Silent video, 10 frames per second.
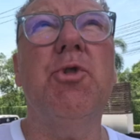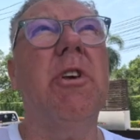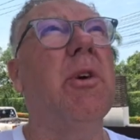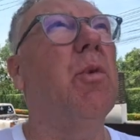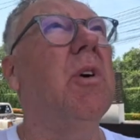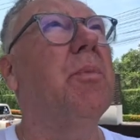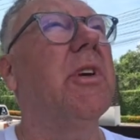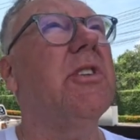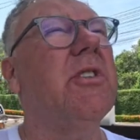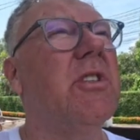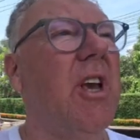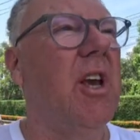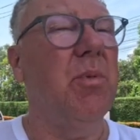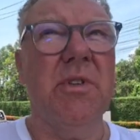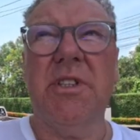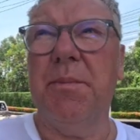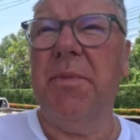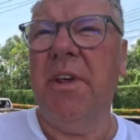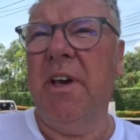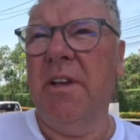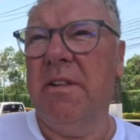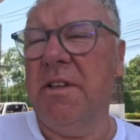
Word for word: tricky one because there's cables up there,